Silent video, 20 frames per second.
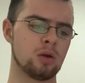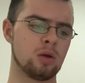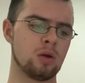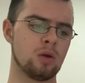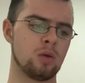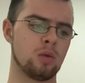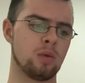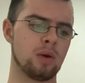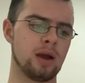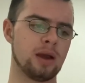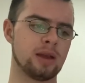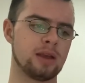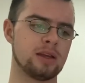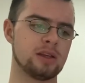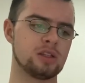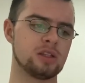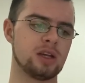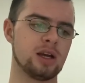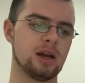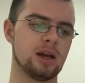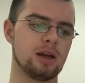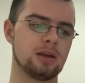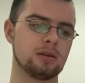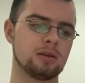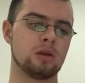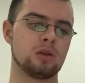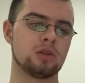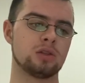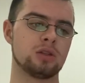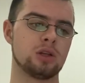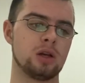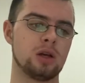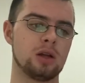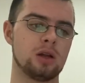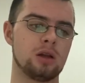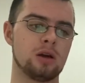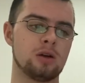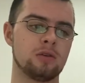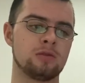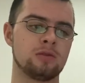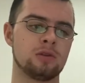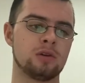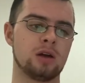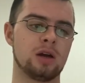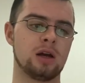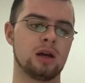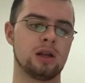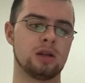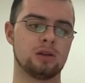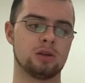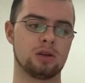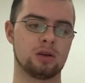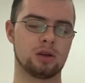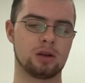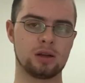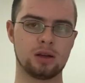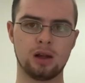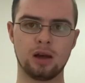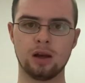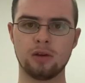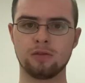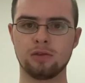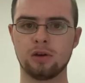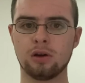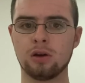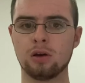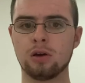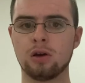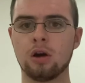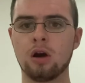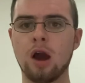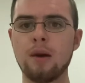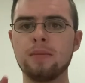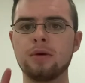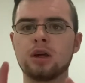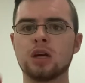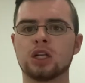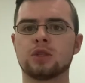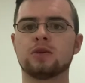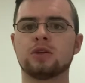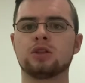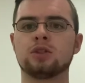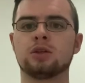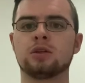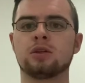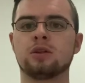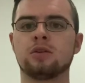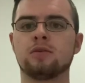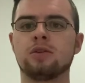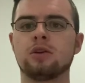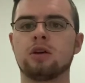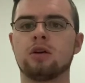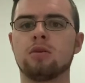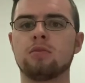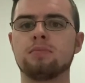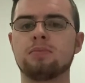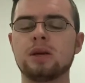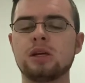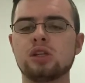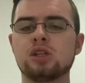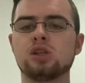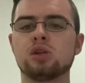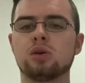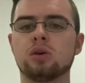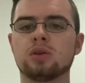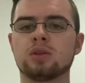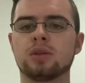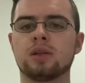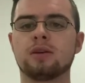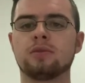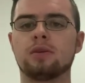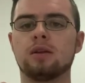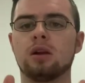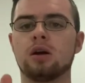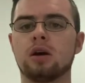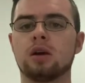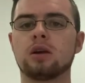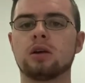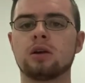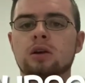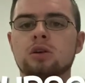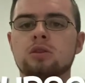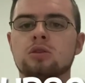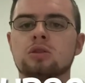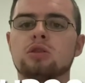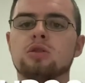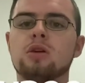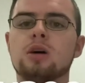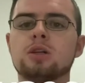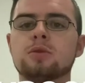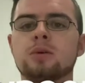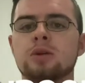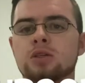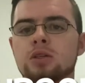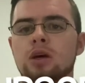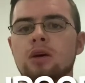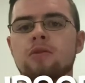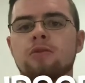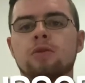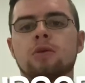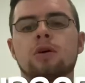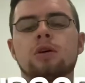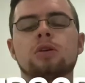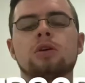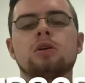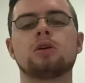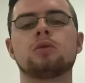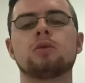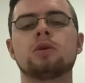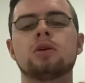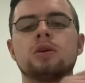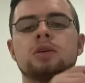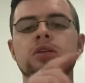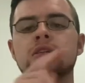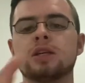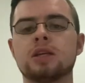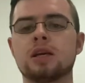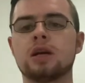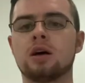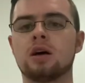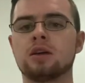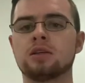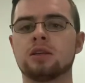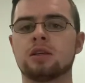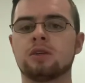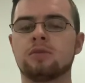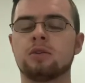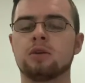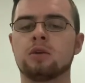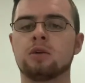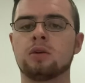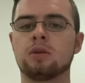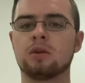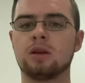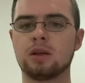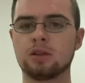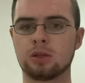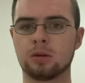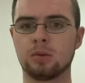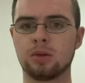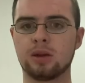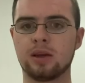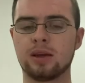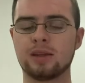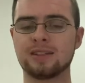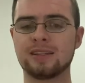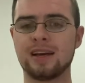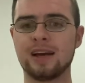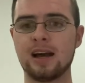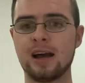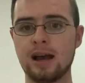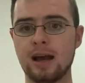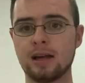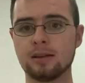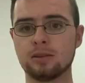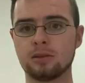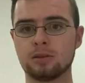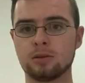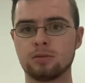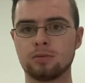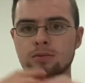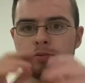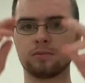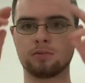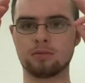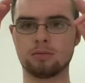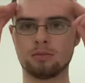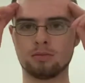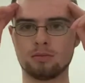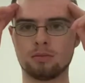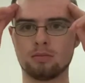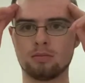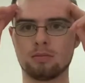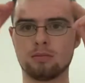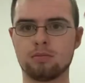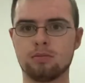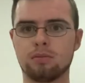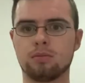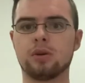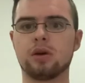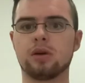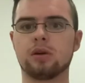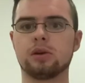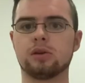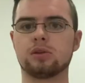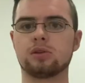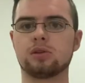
Wanky Chan, Serloff and Cliver. Hope you guys have been enjoying the video. Be sure to leave a like. Subscribe to my channel if you are new. See you guys in the video in the next couple of days. And peace.